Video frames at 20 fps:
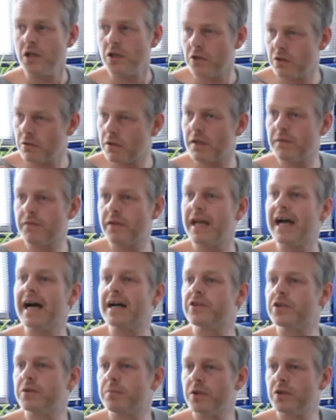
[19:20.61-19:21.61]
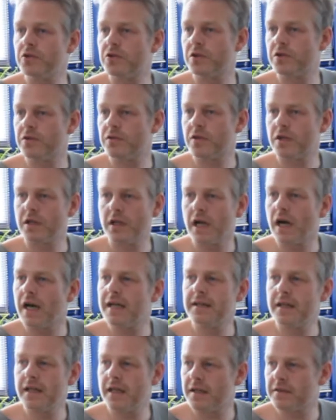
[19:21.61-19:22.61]
you give the attribution to the
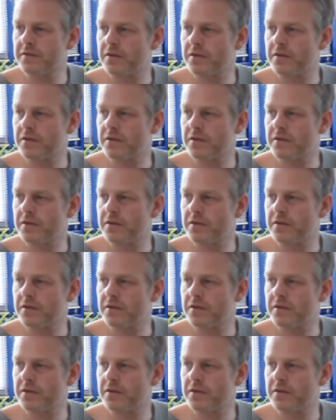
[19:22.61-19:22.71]
idea.